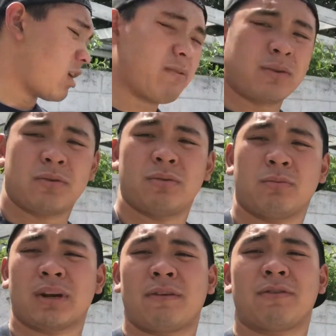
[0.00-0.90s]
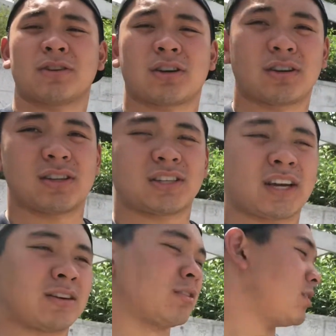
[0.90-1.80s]
even when I first started this
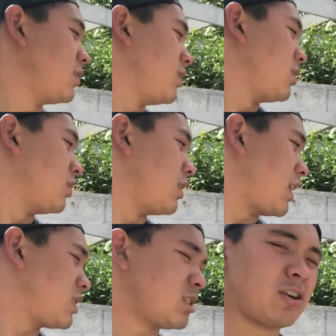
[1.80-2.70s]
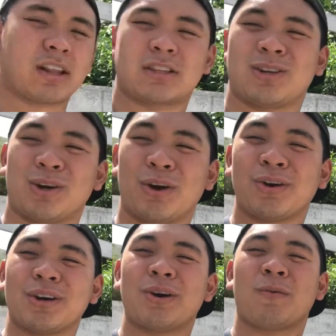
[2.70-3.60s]
channel, you guys should know that
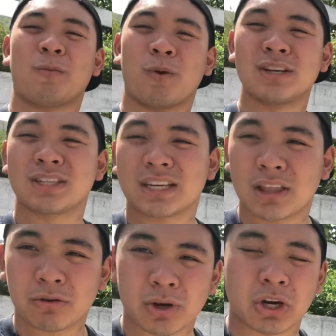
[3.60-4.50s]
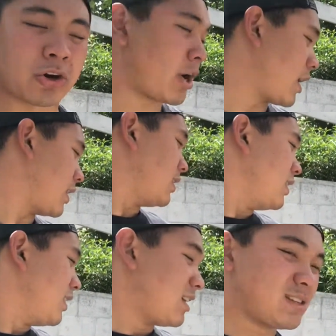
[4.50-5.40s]
Toyota 1G3 Gray
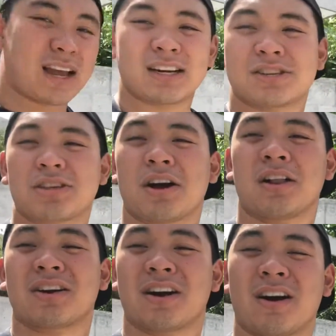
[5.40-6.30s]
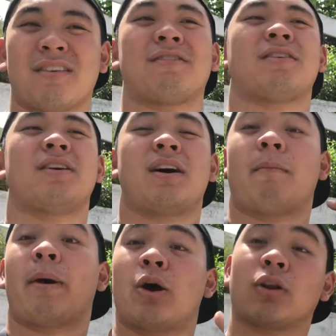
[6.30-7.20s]
is actually the color of
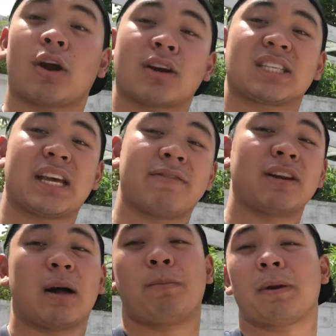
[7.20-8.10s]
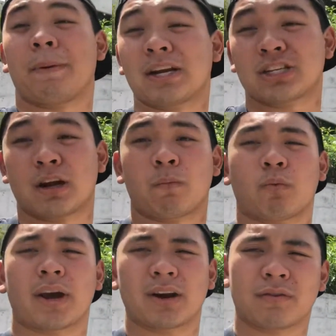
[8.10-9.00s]
my old RX-7. I'll put a picture up
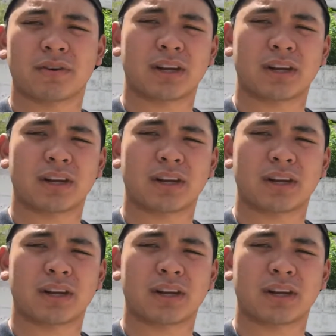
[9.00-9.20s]
right over